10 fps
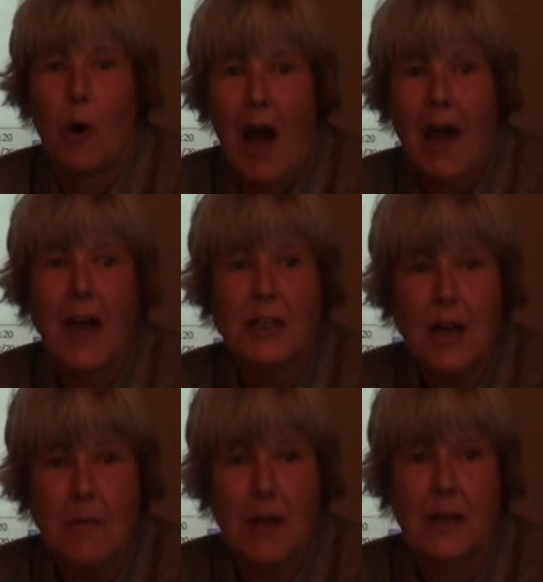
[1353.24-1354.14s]

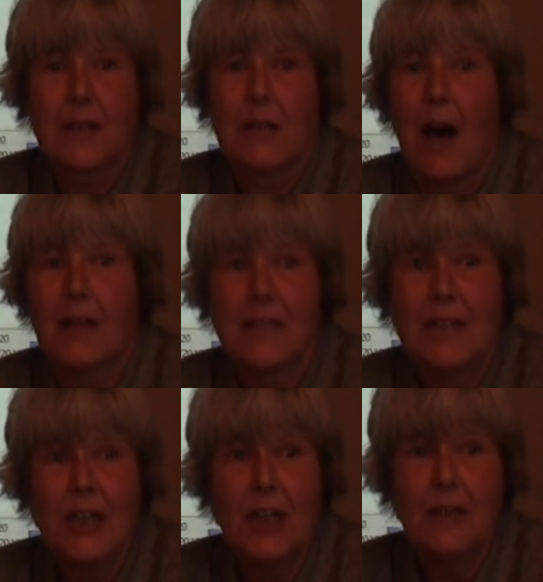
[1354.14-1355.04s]
Academics are
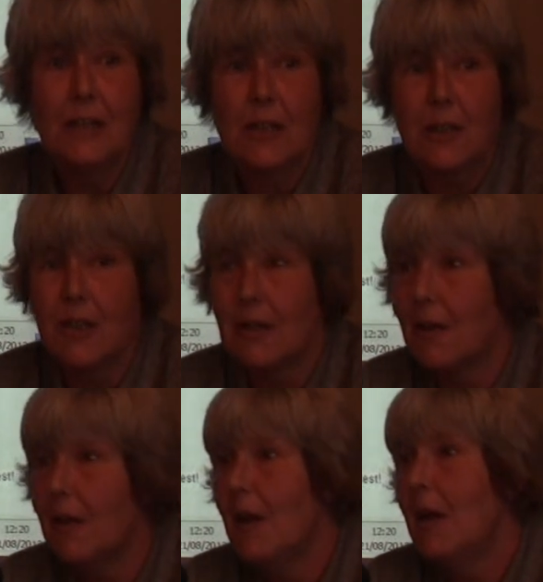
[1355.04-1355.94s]
sitting
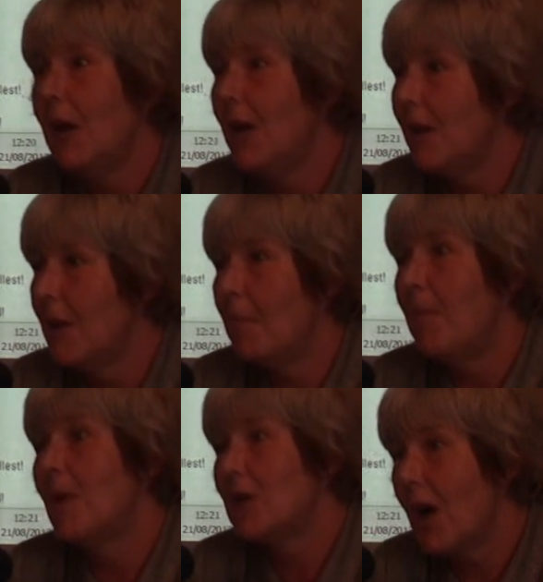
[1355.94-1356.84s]
still in the
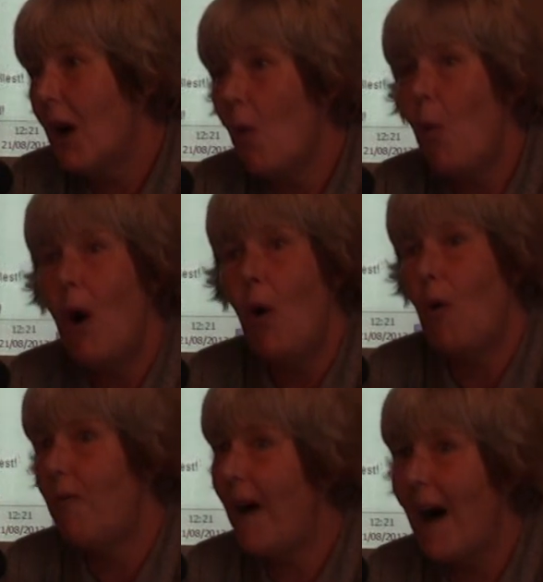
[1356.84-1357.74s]
tower
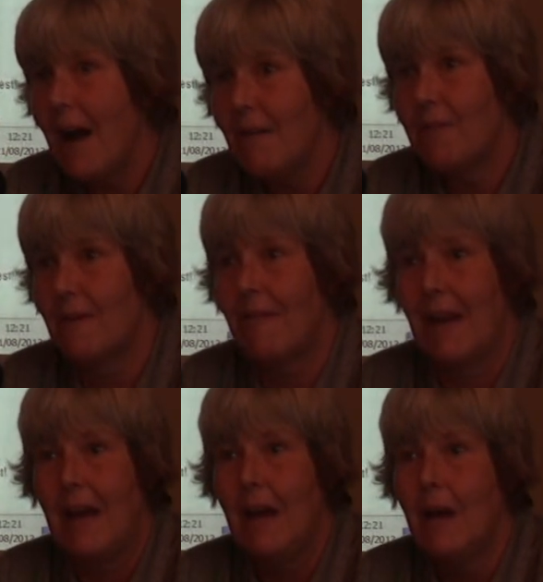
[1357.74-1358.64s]
of
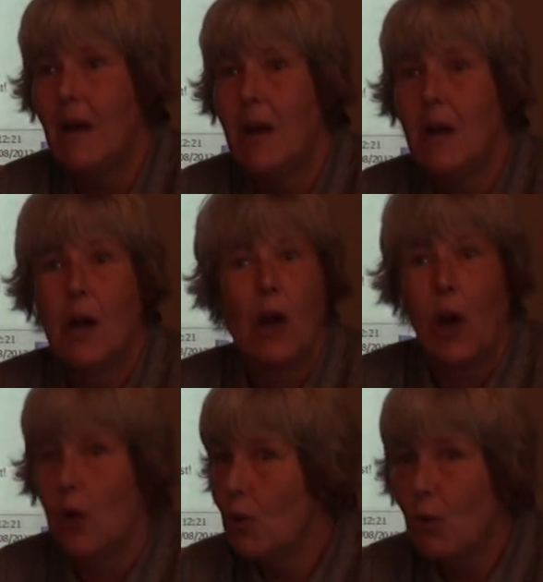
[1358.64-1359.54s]
ivory,
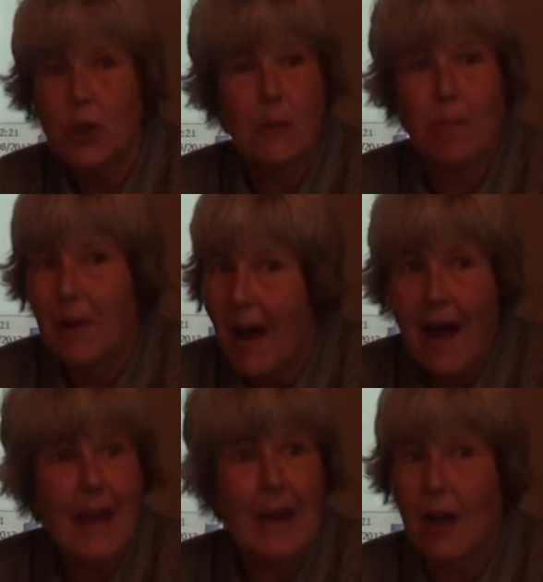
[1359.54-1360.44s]
not
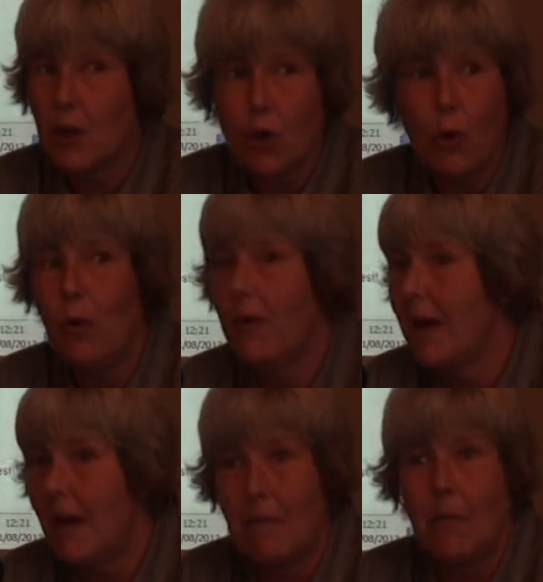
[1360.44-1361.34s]
applying at all
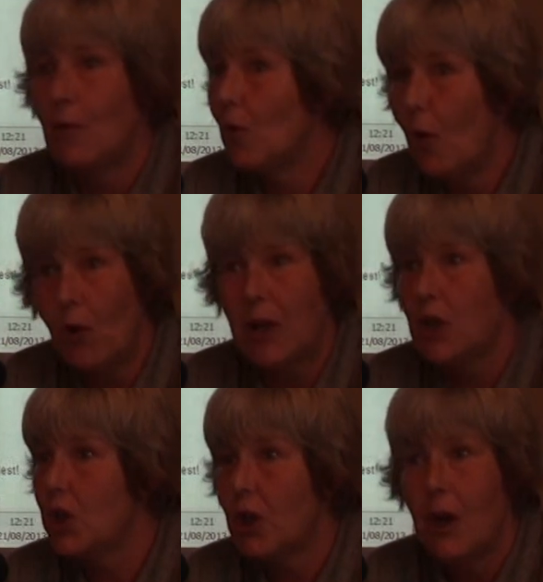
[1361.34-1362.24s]
their
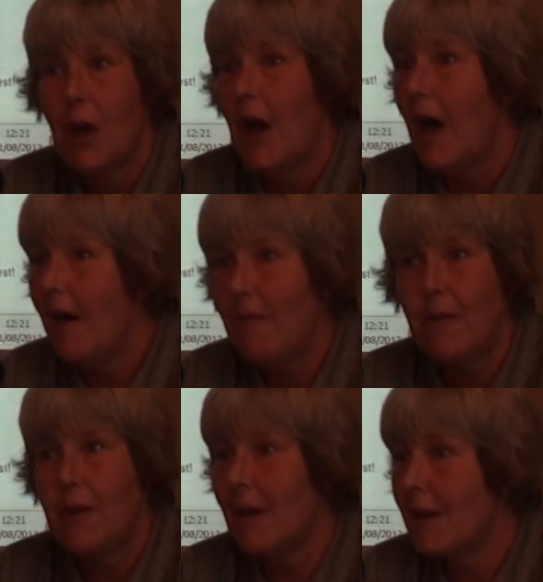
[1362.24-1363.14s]
knowledge.
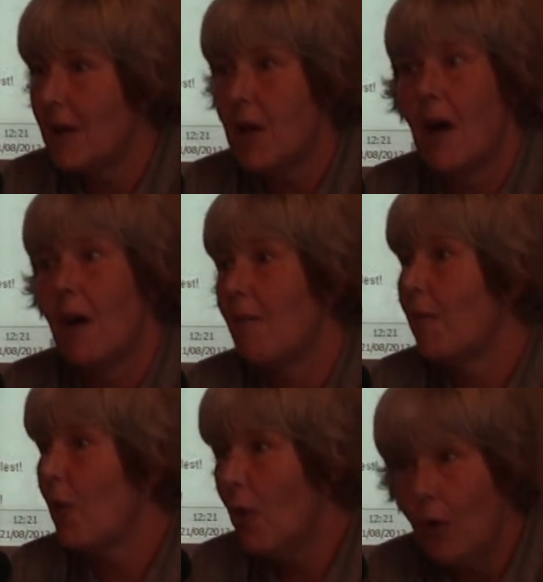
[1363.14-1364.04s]
Everything that I have
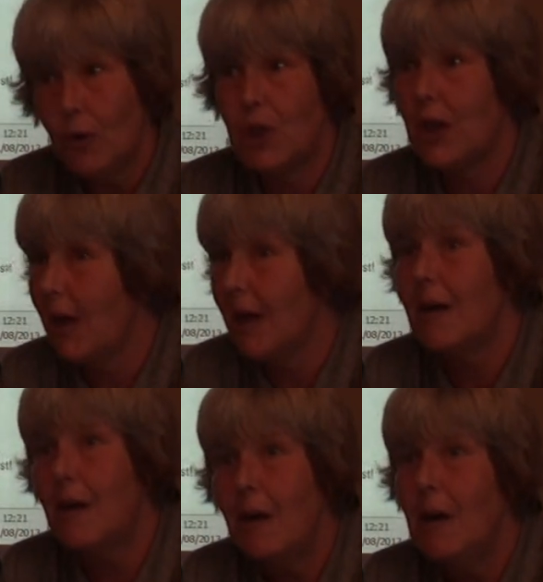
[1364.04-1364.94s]
heard
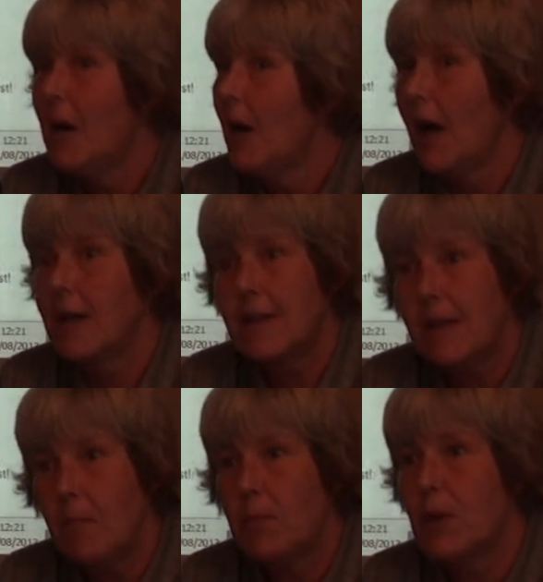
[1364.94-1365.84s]
here,
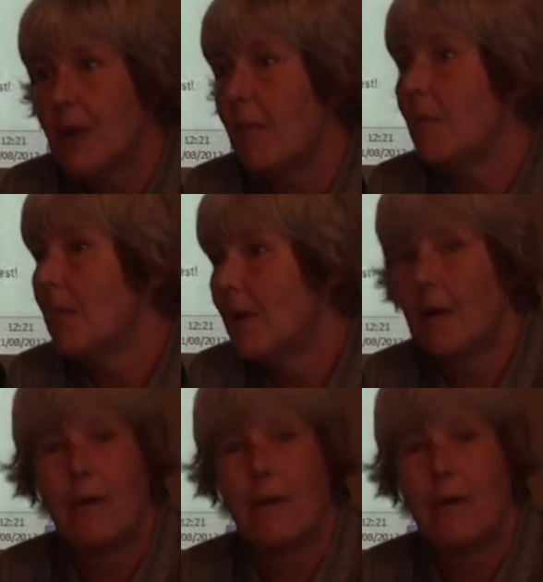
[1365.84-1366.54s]
except some